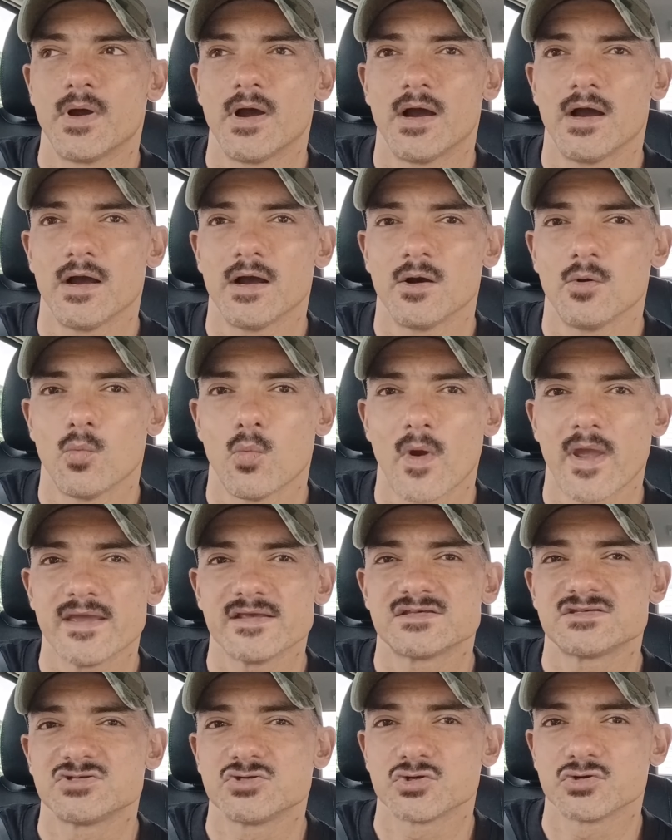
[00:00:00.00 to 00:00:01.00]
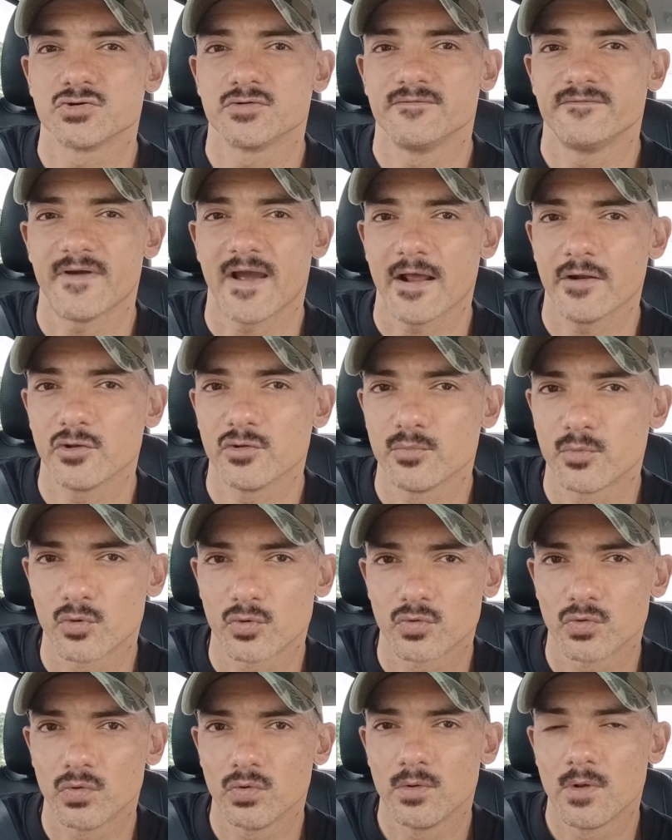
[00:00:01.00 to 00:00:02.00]
waste your
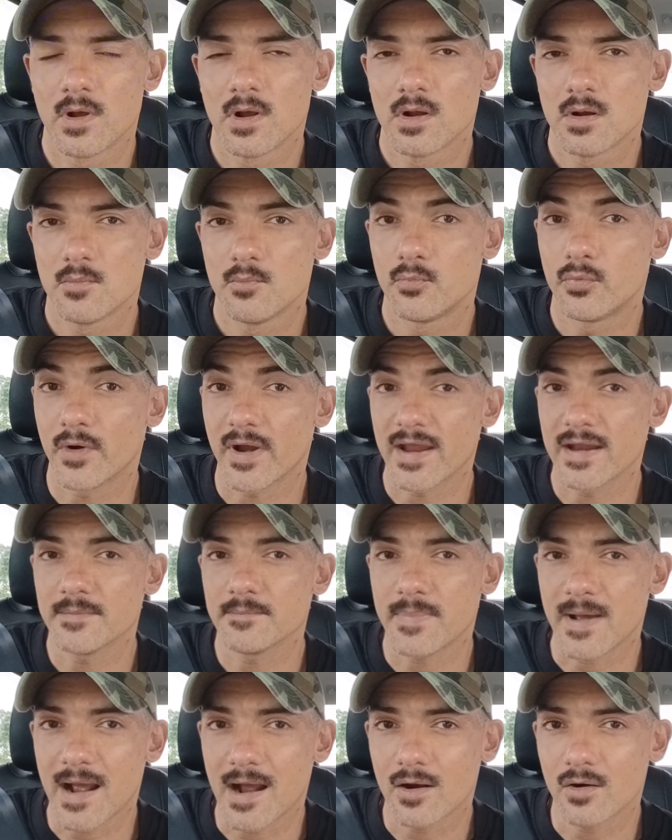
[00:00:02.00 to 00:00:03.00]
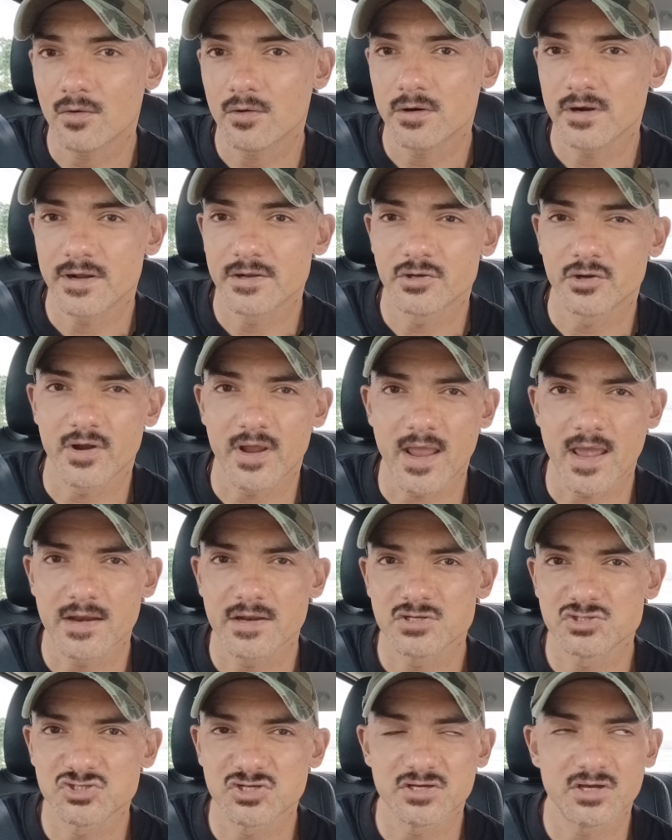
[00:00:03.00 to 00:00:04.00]
valuable brain power and your
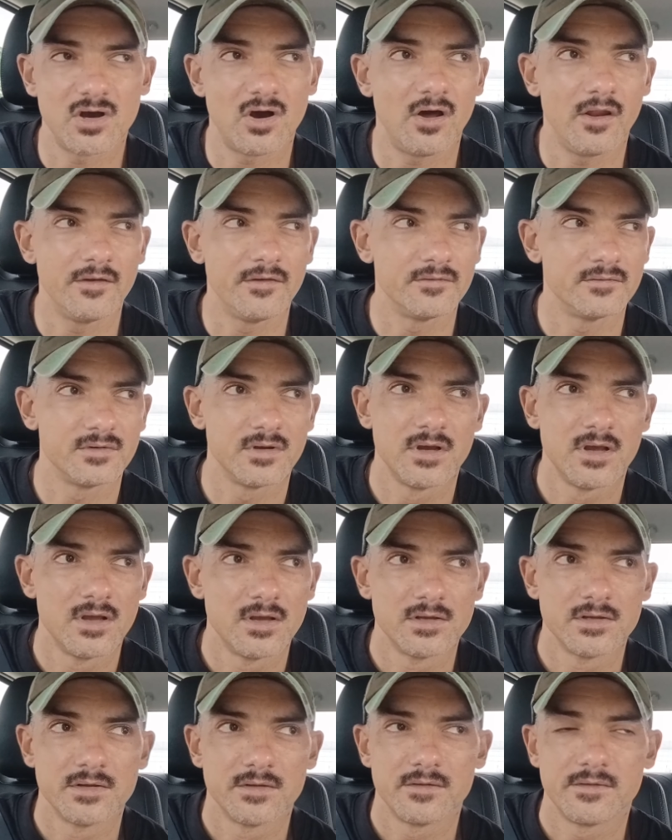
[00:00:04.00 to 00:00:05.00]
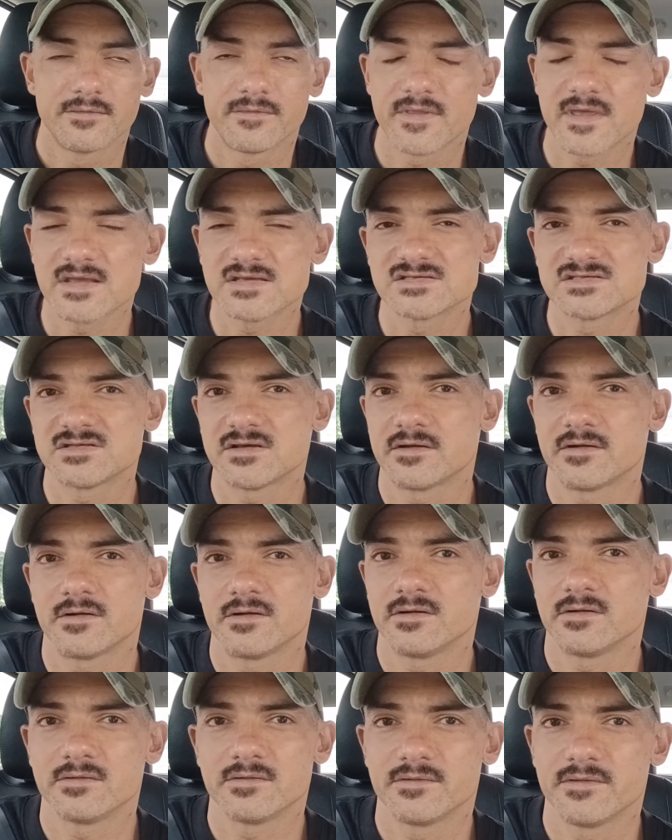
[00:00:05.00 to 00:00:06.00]
energy on things that
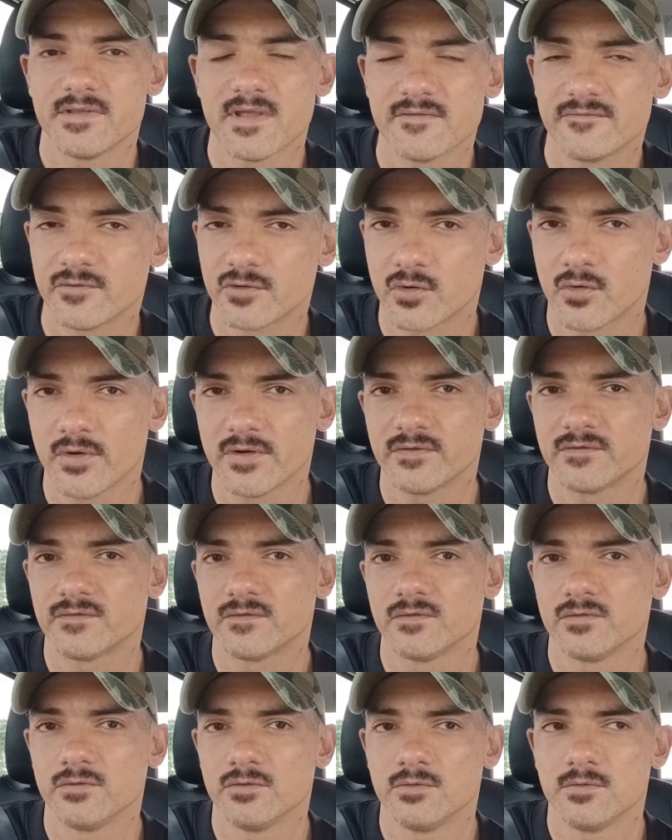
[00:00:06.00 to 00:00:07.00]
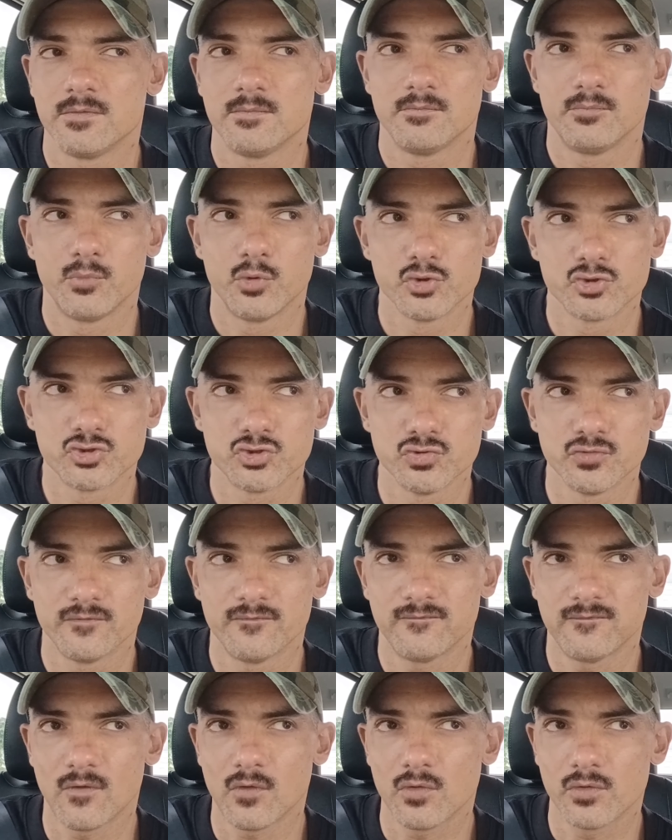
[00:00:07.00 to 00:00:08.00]
are never going to push
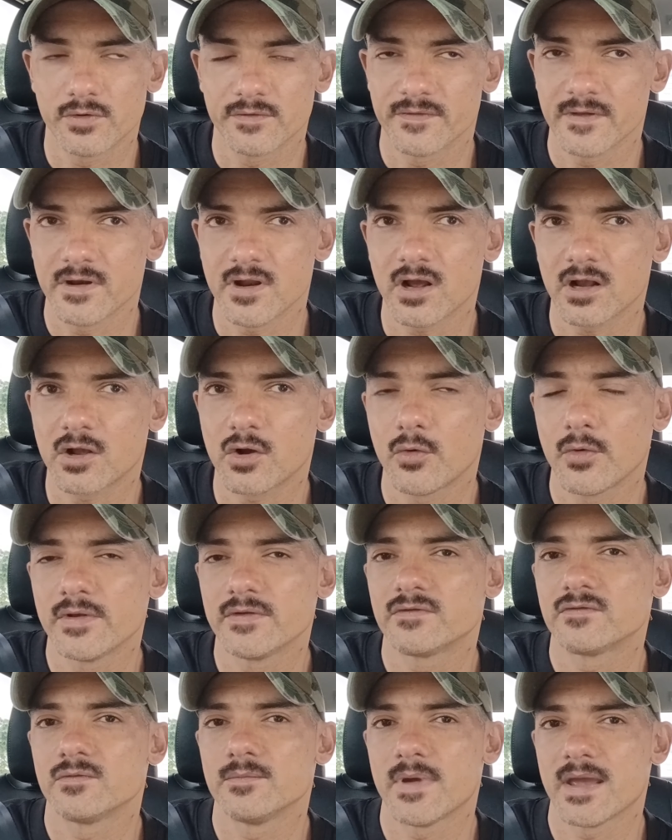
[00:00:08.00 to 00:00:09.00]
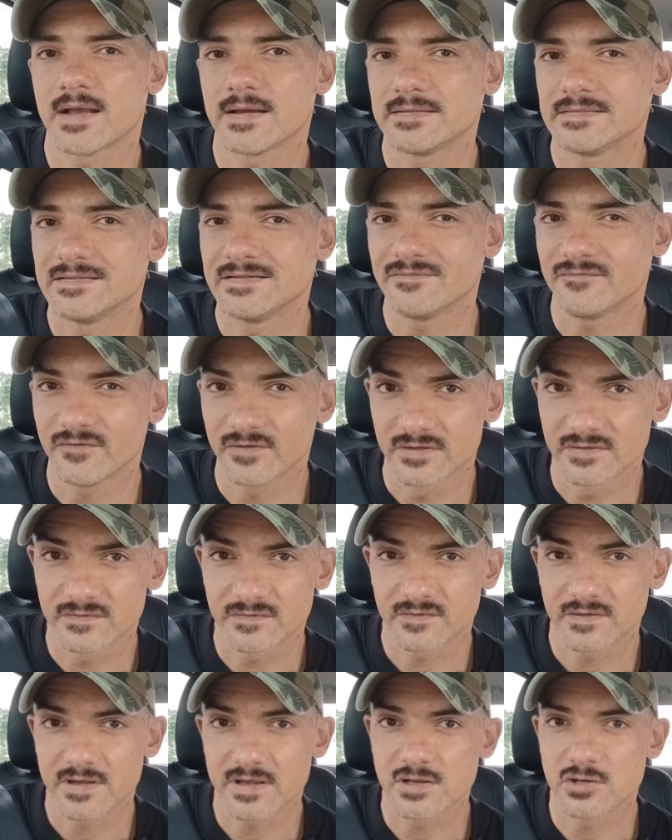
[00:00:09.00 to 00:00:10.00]
you forward. They're not going to make a
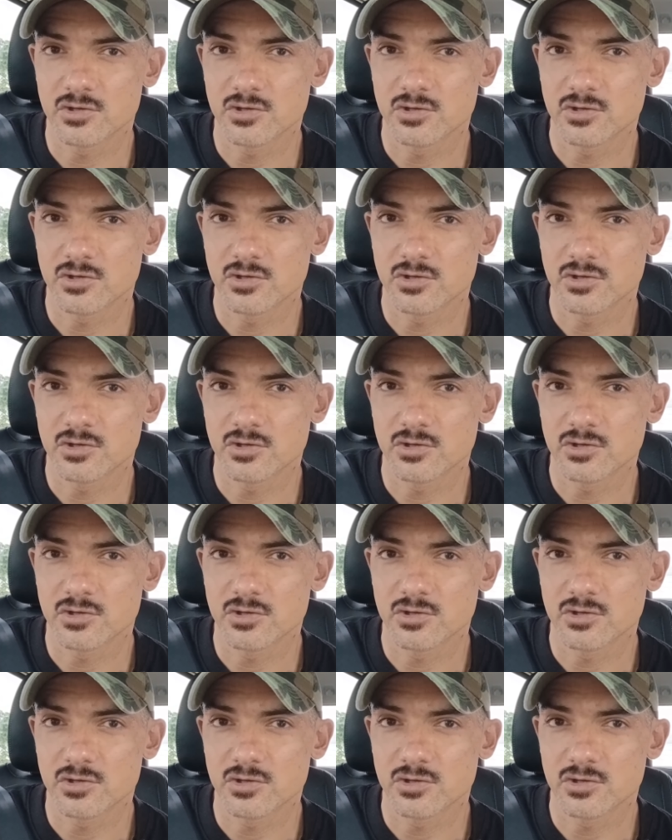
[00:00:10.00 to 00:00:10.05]
difference